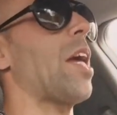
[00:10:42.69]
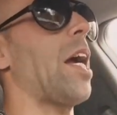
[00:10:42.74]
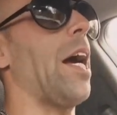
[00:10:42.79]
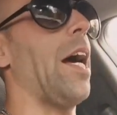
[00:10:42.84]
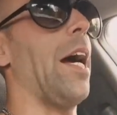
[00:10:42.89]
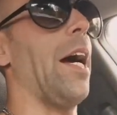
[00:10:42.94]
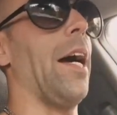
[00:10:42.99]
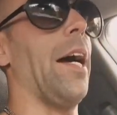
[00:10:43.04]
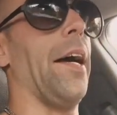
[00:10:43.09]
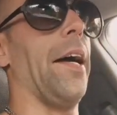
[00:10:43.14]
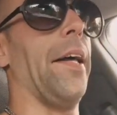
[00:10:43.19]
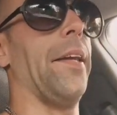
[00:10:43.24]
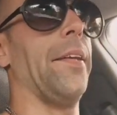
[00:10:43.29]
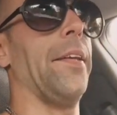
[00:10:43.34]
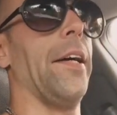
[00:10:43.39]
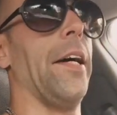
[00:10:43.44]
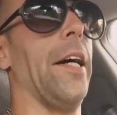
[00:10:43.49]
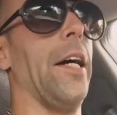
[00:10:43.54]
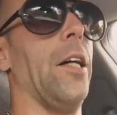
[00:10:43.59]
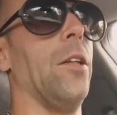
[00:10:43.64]

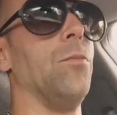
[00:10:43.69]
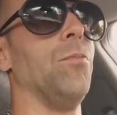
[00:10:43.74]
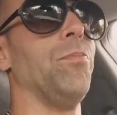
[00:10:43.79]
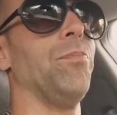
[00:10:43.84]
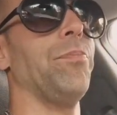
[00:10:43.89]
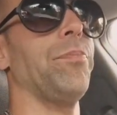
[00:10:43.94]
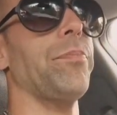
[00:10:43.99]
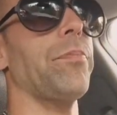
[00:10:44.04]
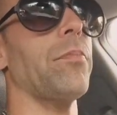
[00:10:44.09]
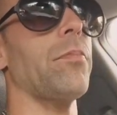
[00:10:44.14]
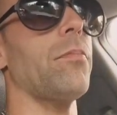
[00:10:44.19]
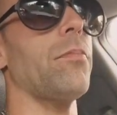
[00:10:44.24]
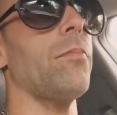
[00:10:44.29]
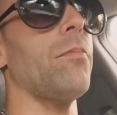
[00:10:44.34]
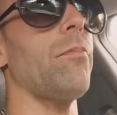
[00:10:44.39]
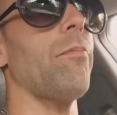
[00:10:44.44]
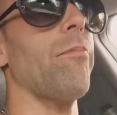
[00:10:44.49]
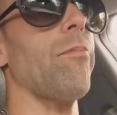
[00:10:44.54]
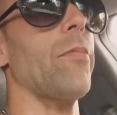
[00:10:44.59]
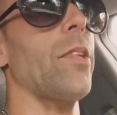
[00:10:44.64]
and
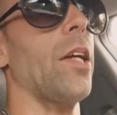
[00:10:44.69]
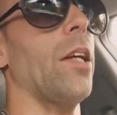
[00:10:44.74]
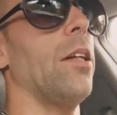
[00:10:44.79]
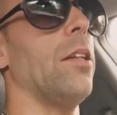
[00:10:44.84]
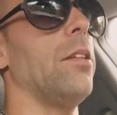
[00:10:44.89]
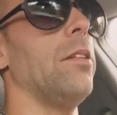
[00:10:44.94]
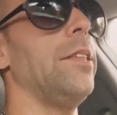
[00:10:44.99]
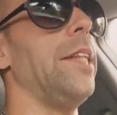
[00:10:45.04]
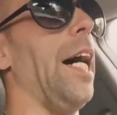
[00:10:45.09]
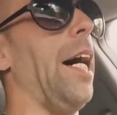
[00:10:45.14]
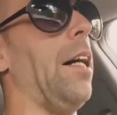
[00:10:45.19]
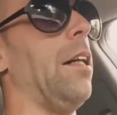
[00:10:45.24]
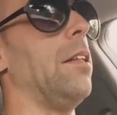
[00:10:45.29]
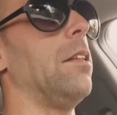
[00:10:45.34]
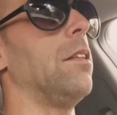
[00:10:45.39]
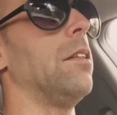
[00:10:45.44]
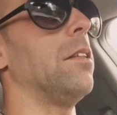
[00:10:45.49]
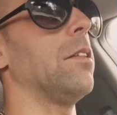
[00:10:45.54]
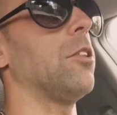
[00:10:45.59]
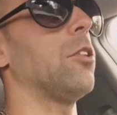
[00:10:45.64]
yeah,
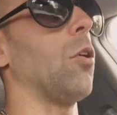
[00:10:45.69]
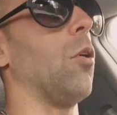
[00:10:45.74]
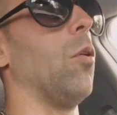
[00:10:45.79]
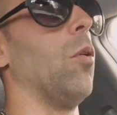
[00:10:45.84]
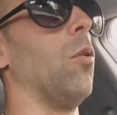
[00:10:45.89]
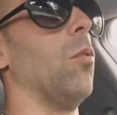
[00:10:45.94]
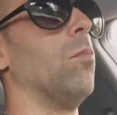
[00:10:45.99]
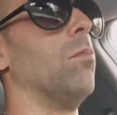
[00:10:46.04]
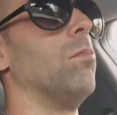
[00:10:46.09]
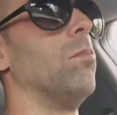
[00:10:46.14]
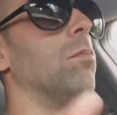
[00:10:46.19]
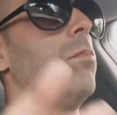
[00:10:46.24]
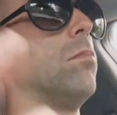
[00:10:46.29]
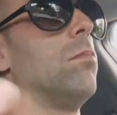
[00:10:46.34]
so